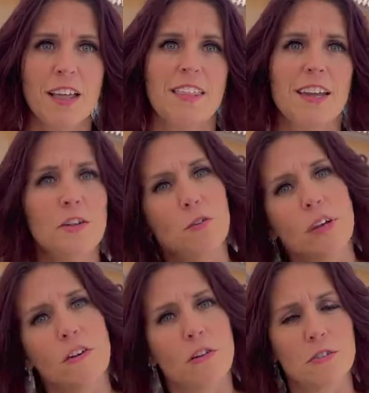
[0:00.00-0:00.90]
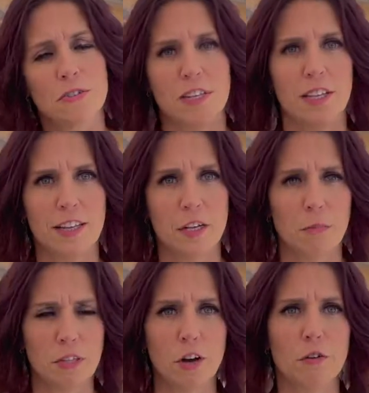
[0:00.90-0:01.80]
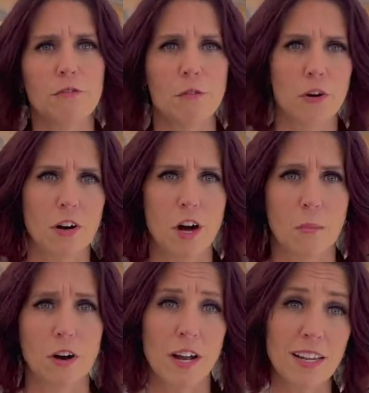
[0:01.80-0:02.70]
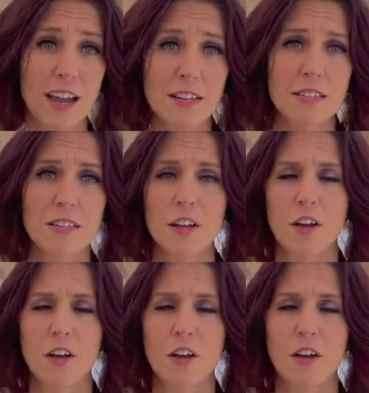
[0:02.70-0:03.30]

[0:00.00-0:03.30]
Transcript: then you can also see the link below for our podcast